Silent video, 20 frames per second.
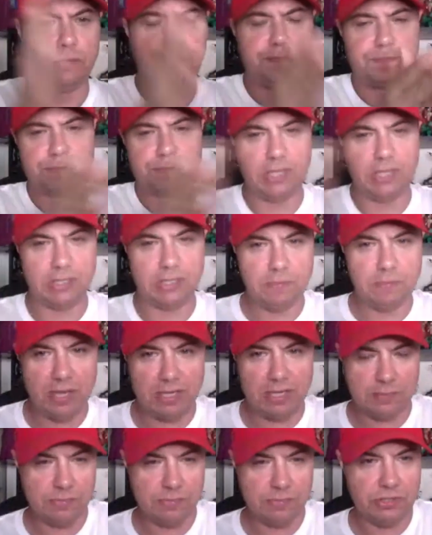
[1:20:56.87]
let's make
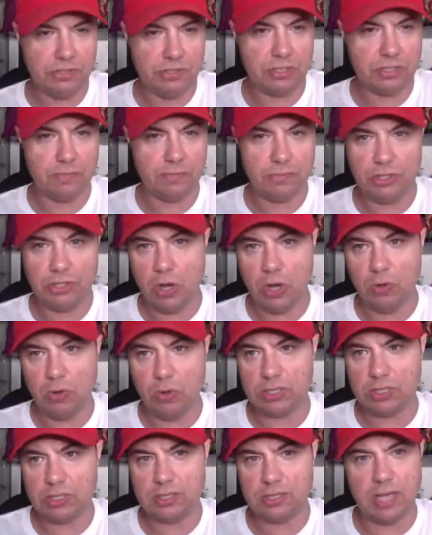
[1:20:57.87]
some
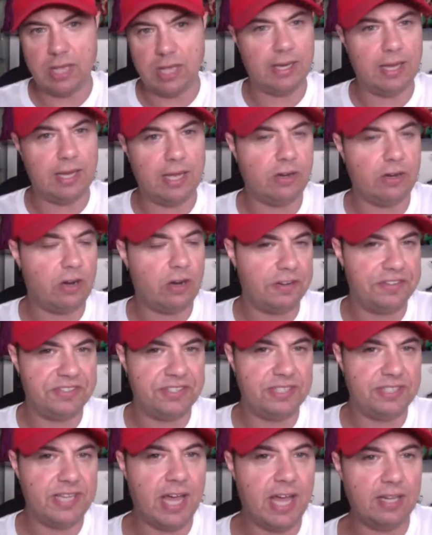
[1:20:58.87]
jokes. I like Guardians of the
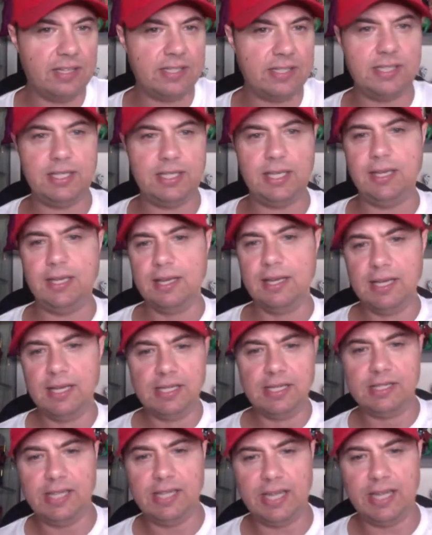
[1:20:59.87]
Galaxy.
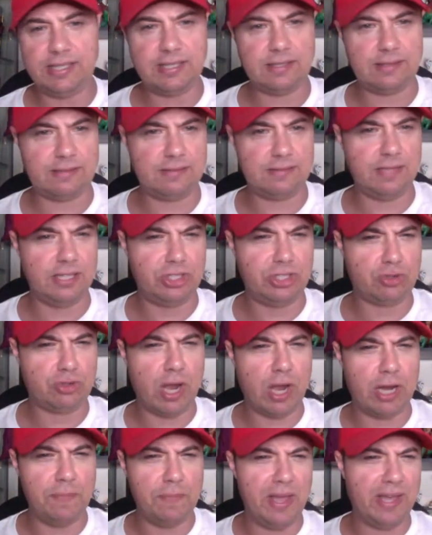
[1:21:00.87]
Let's try to
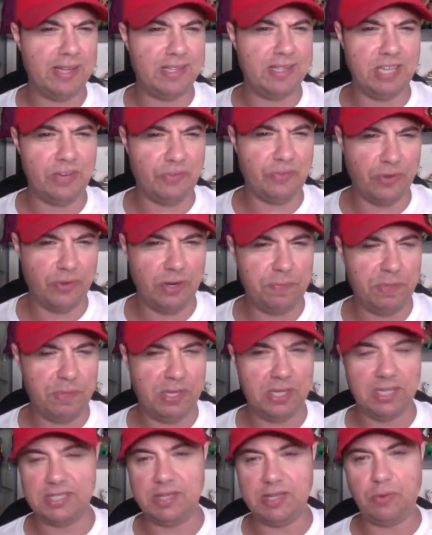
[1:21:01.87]
make it different,
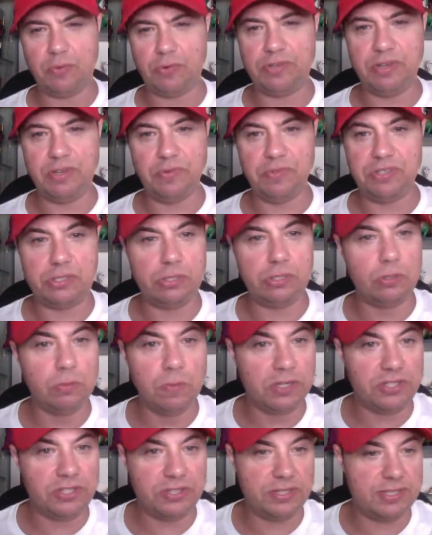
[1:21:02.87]
because it was too
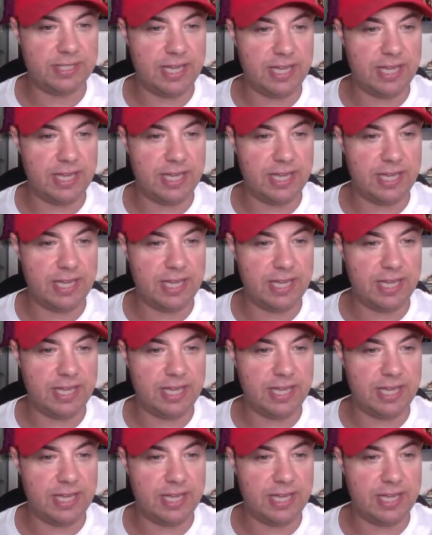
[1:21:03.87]
much the same.